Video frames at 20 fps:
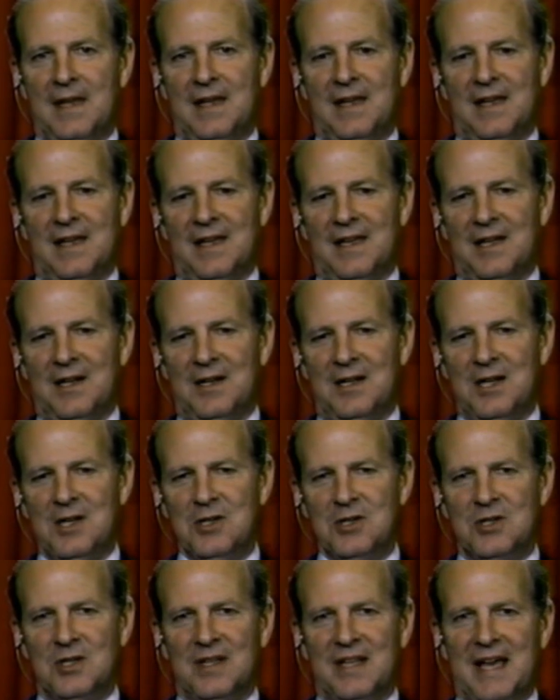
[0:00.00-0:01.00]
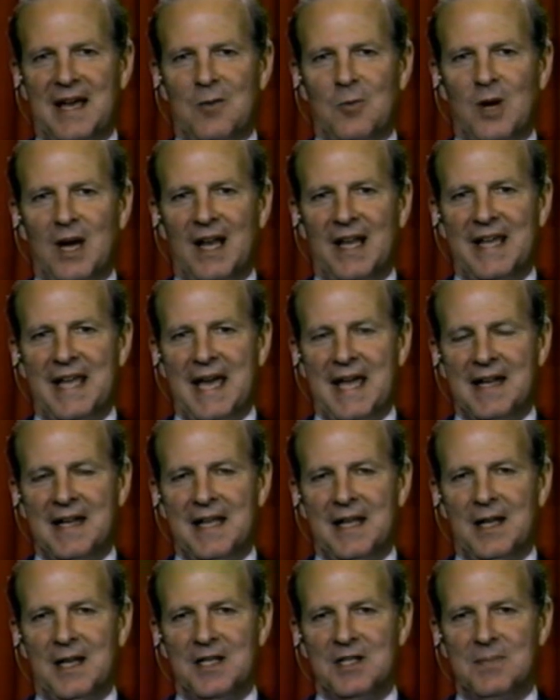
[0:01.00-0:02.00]
In addition to that, while he hadn't
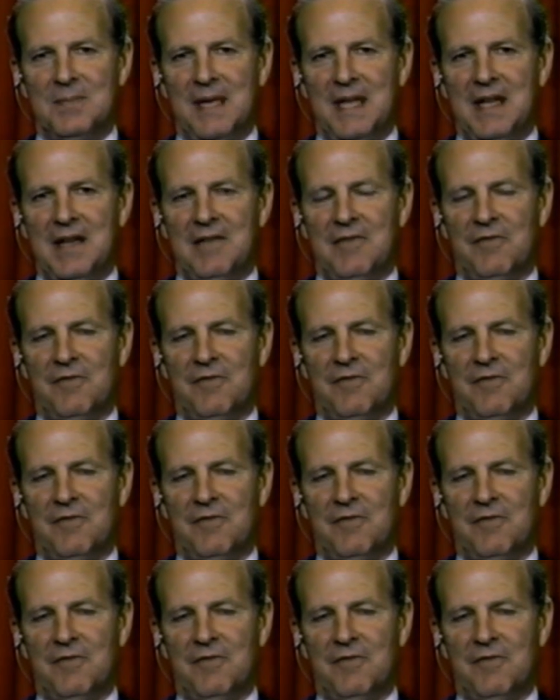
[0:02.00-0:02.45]
held as many